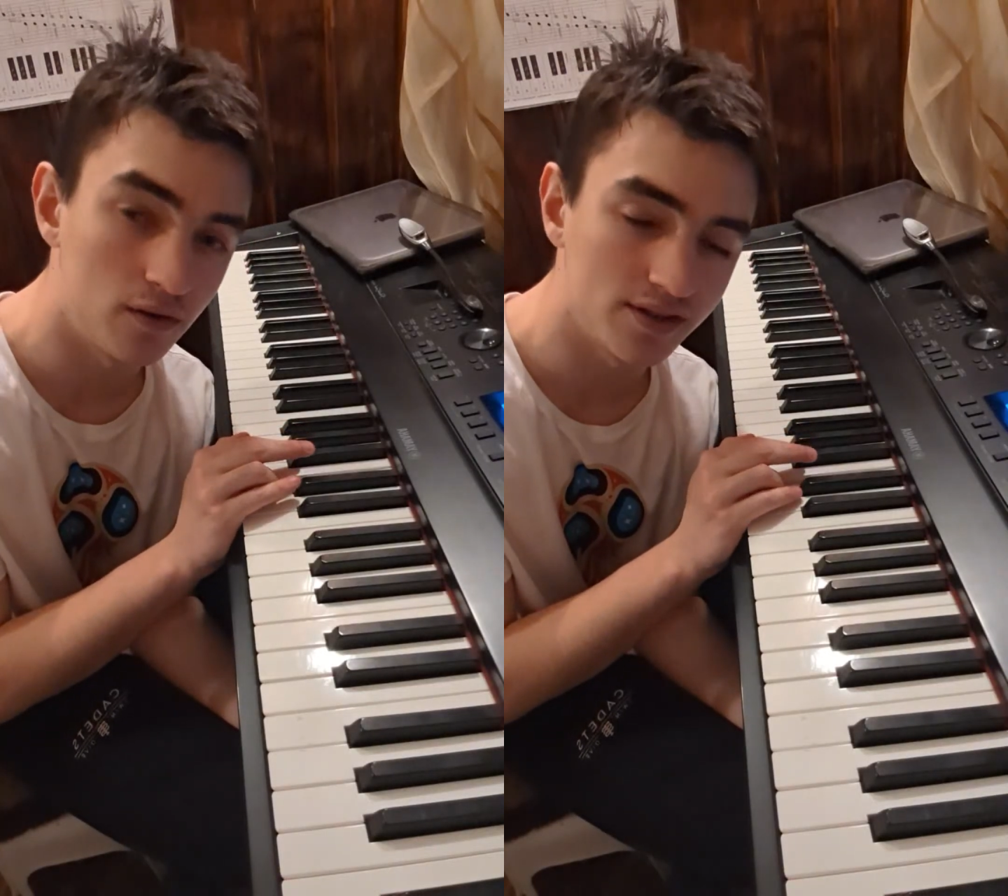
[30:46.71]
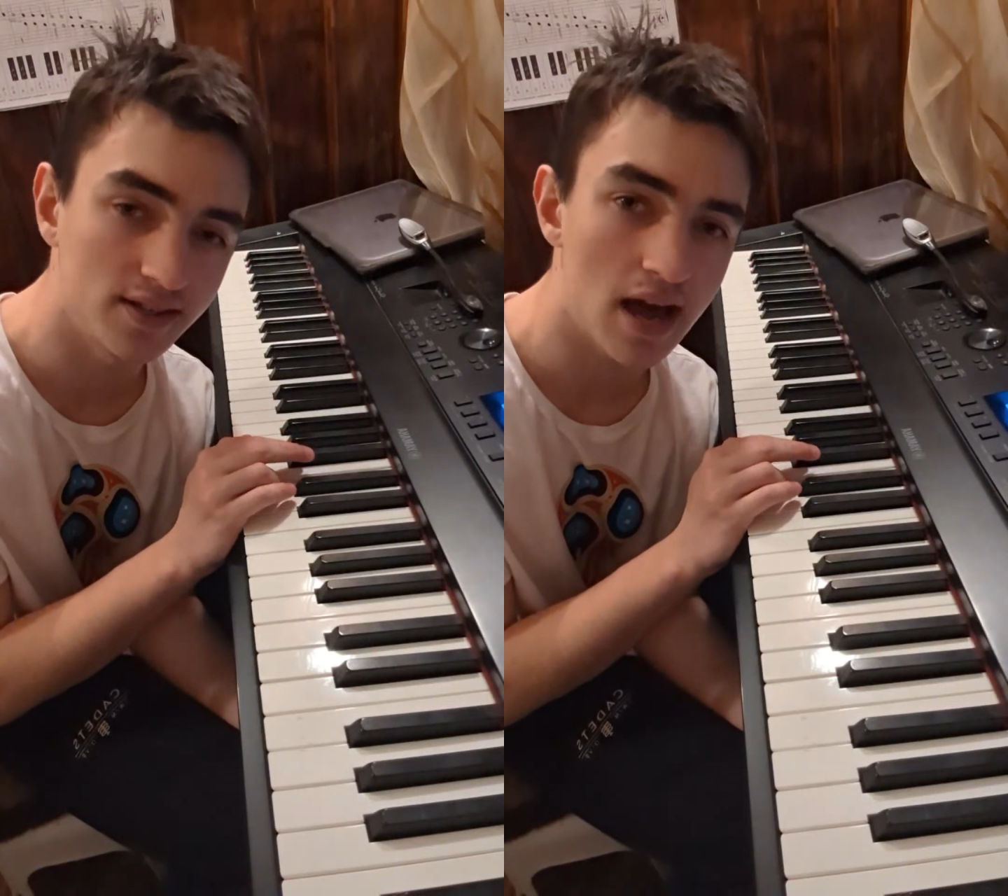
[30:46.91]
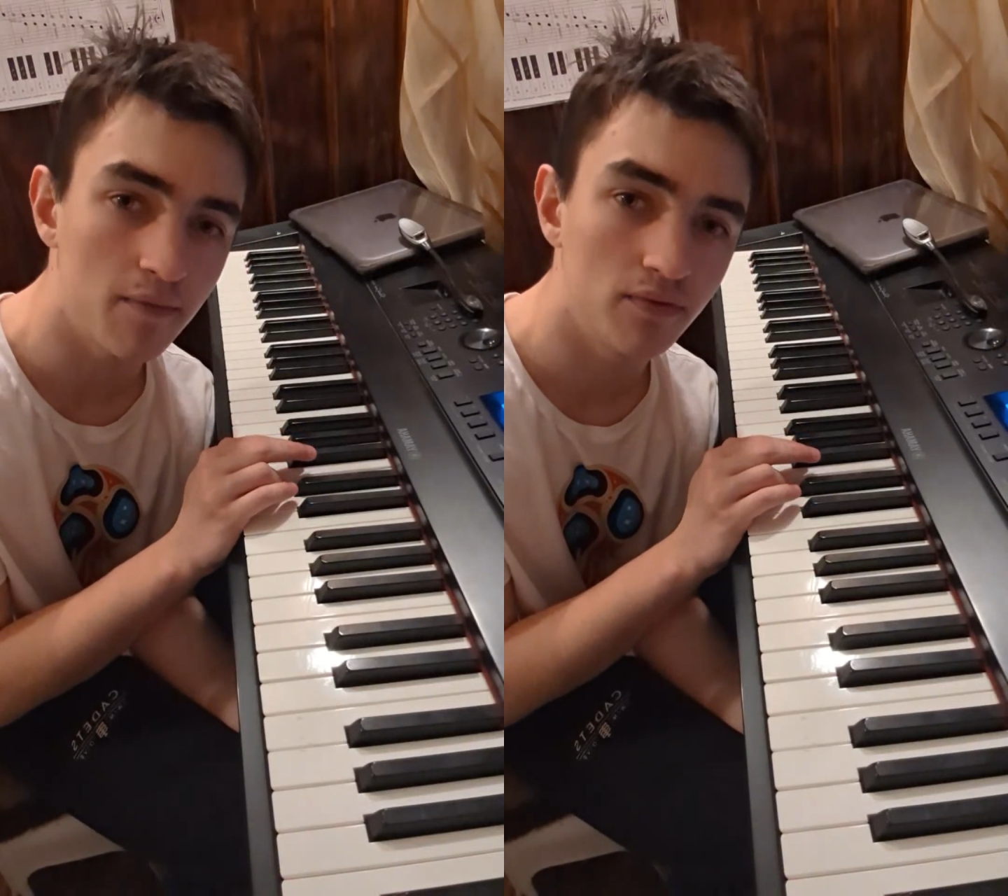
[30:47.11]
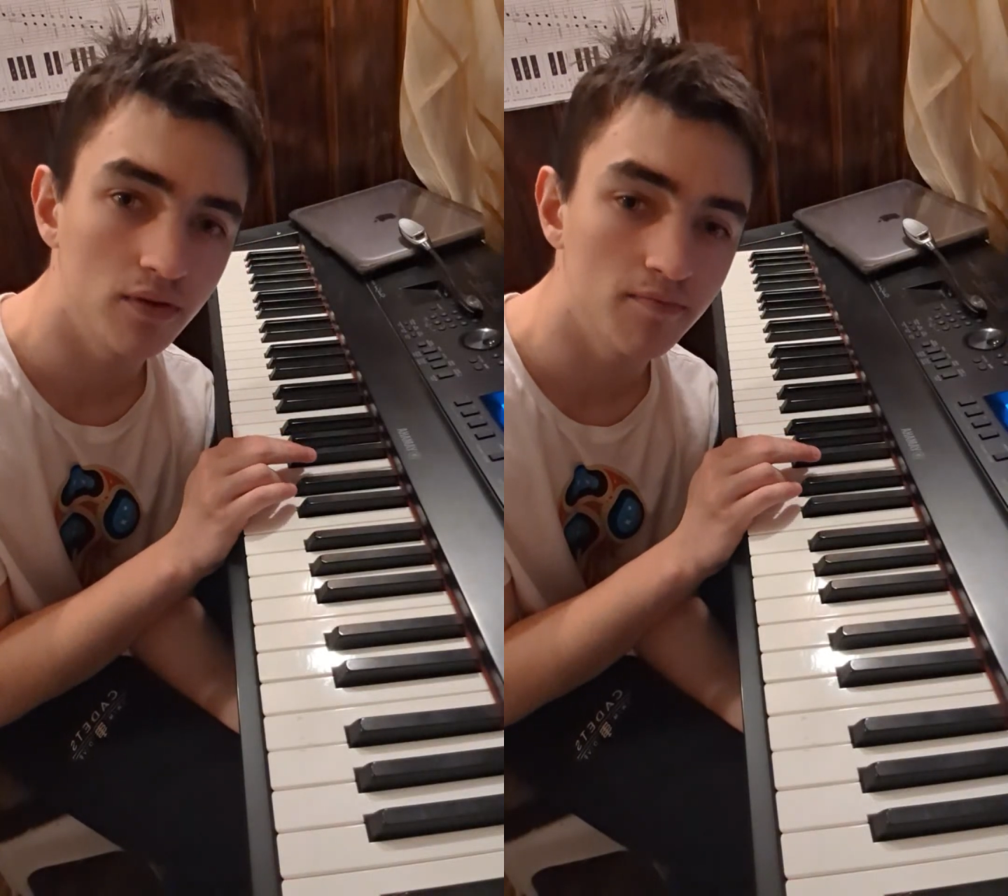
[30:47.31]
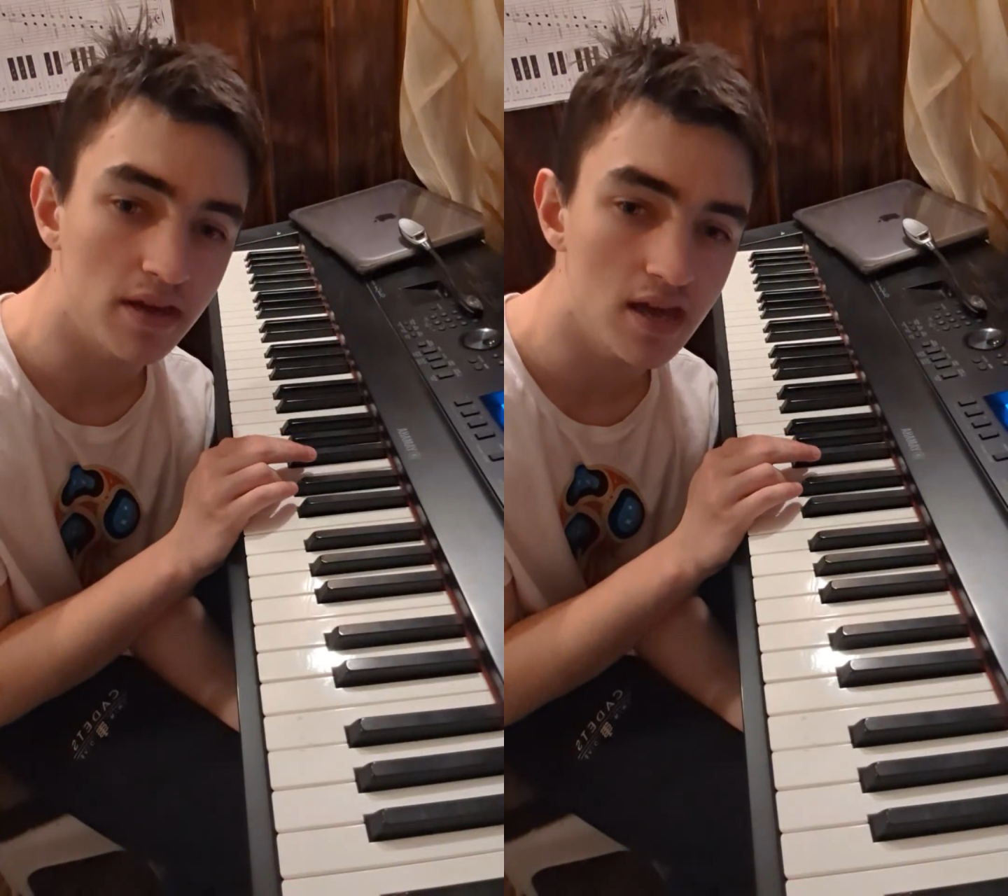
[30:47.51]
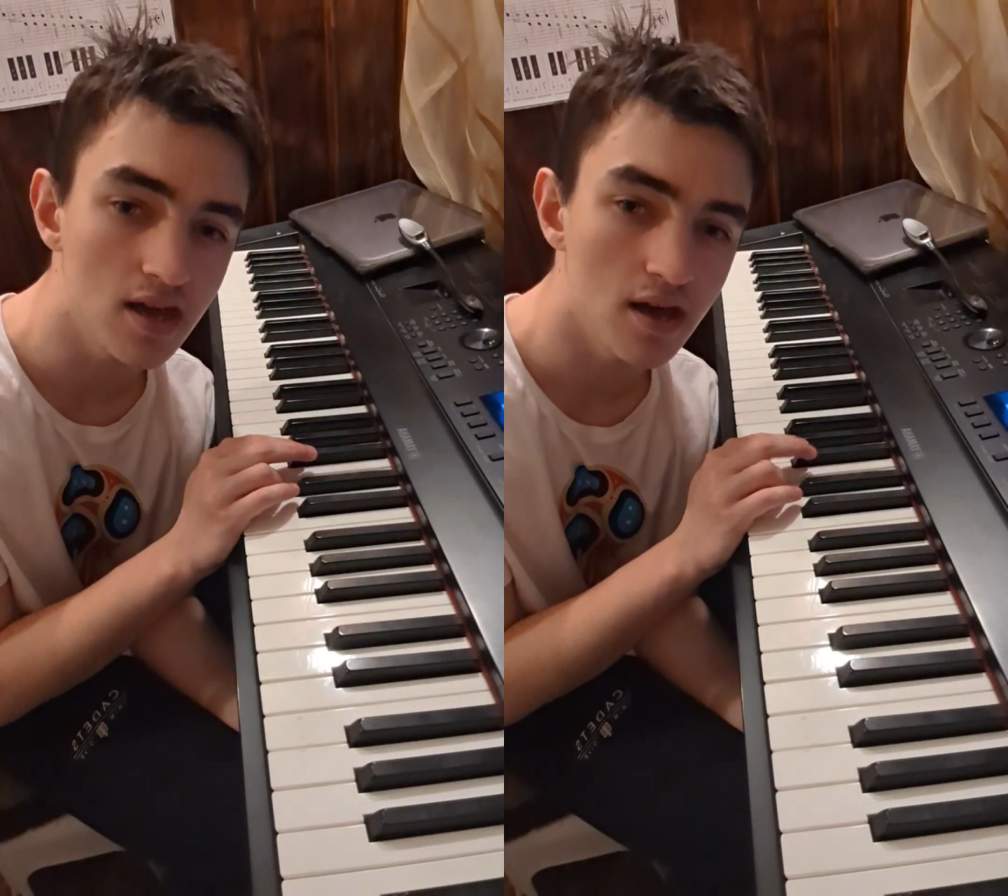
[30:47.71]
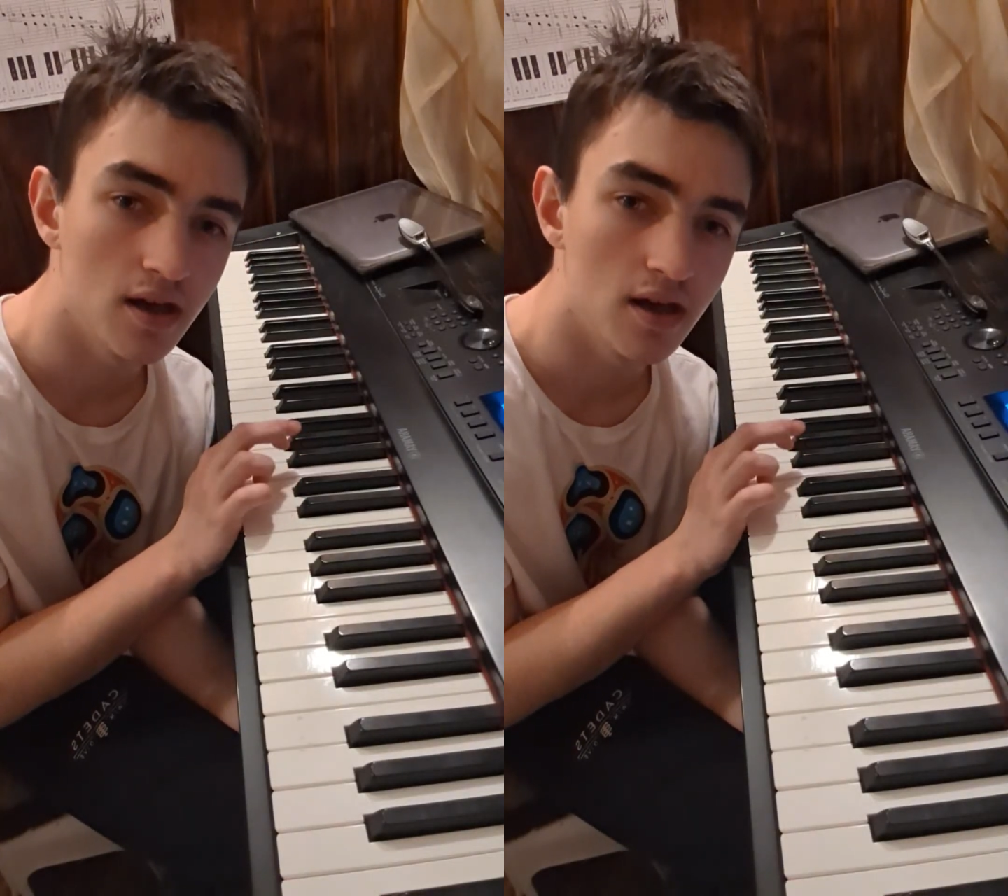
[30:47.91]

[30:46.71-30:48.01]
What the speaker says: step, will be